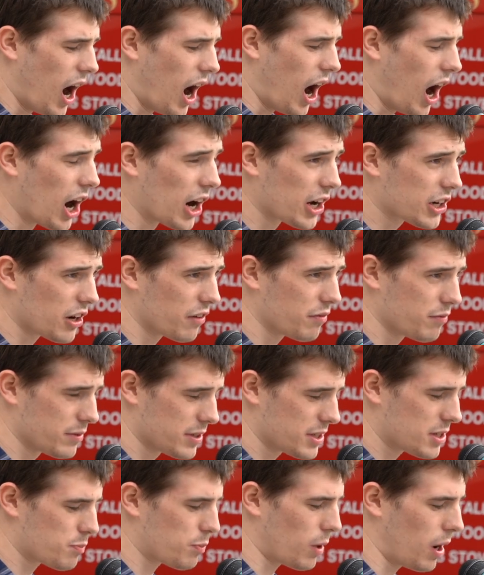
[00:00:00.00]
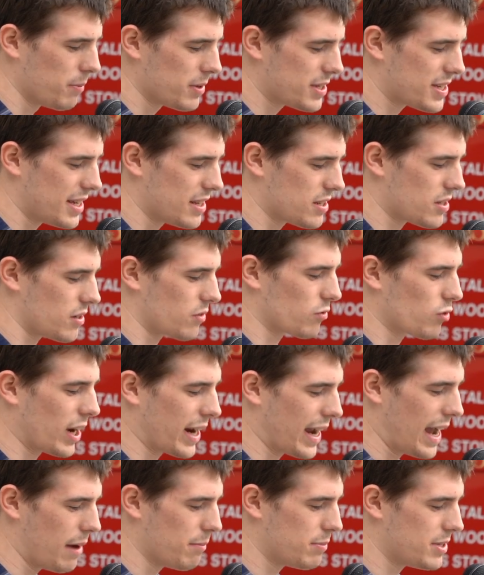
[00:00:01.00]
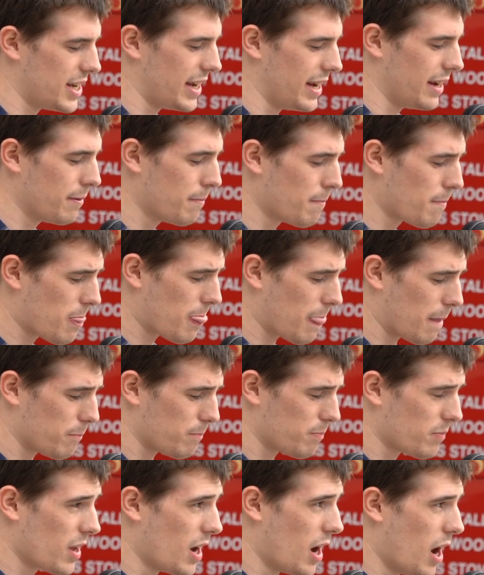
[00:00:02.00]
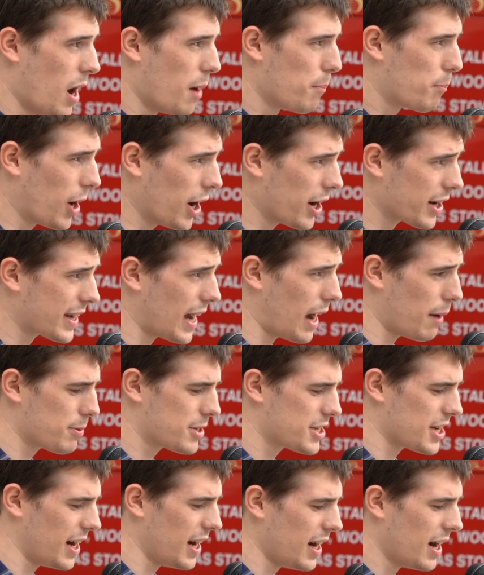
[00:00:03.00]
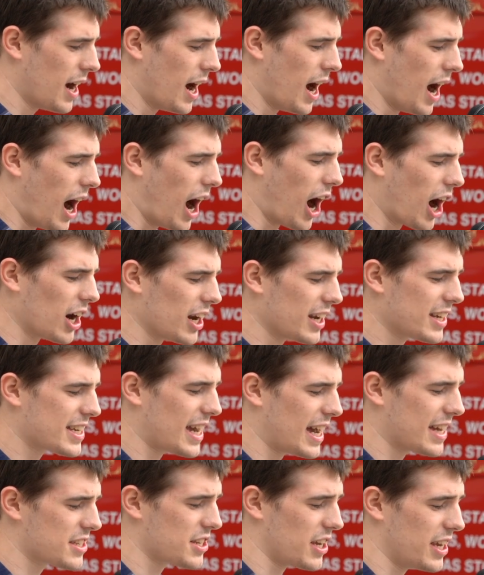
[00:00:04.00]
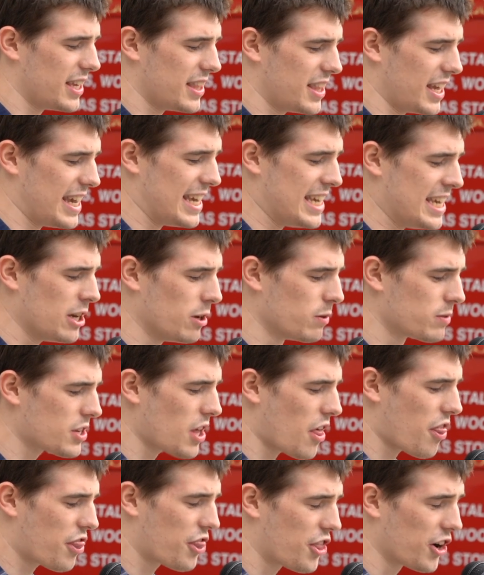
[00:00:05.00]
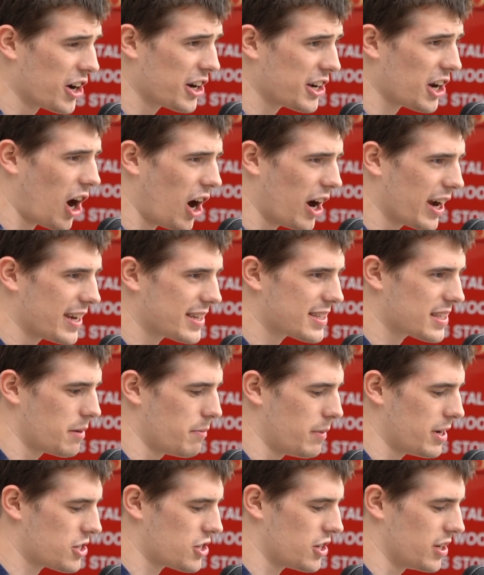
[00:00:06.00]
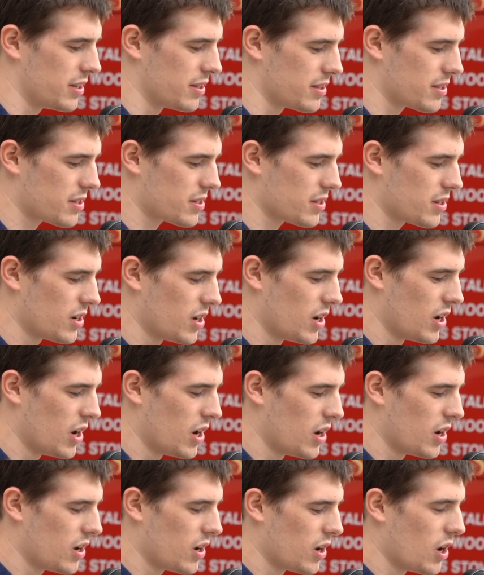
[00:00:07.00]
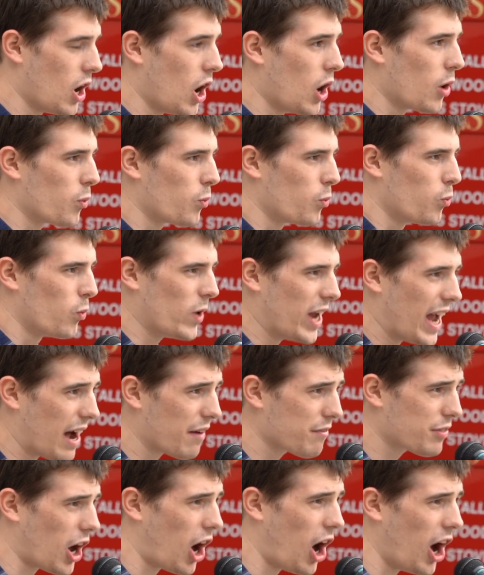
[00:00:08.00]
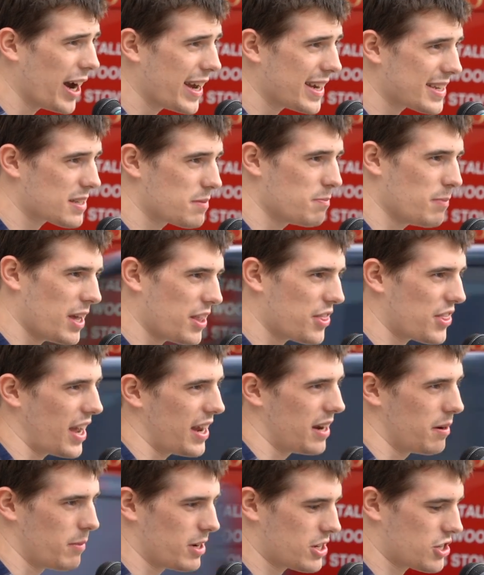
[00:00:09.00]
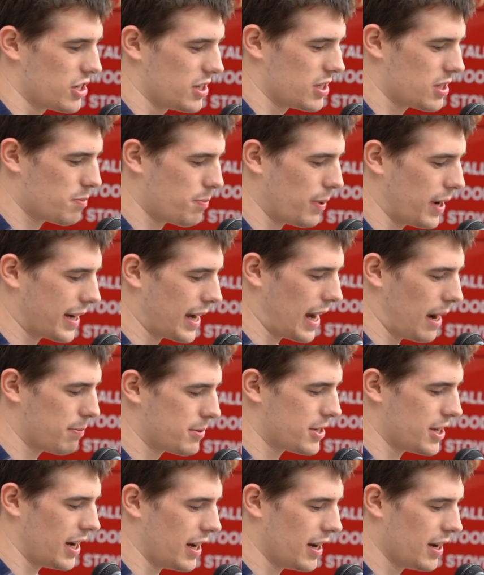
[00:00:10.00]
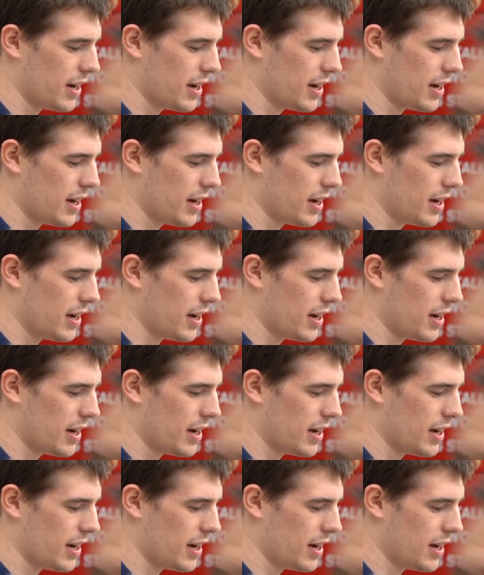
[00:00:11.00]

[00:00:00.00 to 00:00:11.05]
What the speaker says: Our government's promises ring empty. Per capita, Ireland has the EU's third highest emissions. We have the highest methane emissions per capita.